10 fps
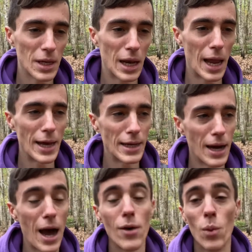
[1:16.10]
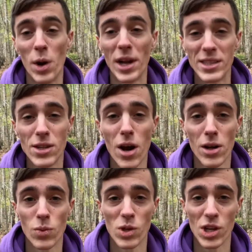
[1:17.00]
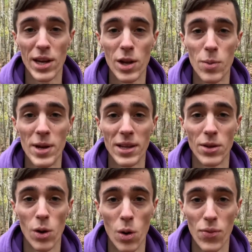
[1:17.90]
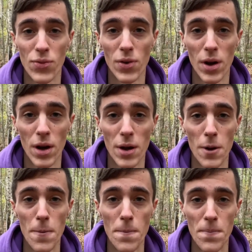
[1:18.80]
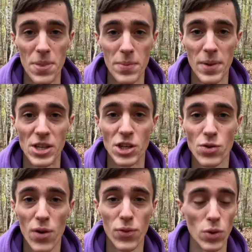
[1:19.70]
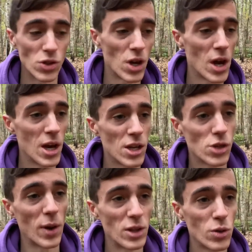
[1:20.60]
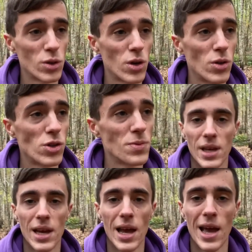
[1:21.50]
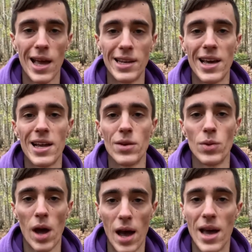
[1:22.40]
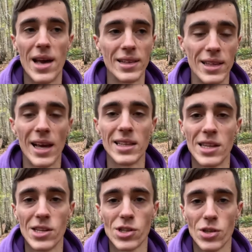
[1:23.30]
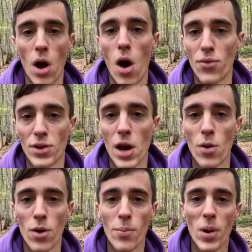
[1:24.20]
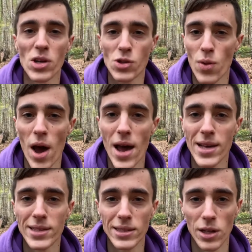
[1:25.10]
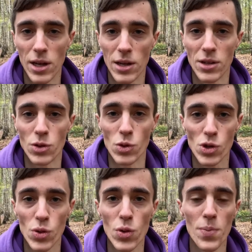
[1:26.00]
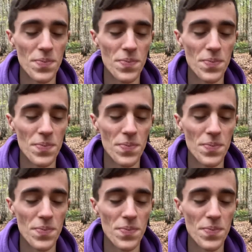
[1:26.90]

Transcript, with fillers: like what I thought was a little bit of um, magic truffles. So I took those and then I had like this half an hour bus ride uh, to school.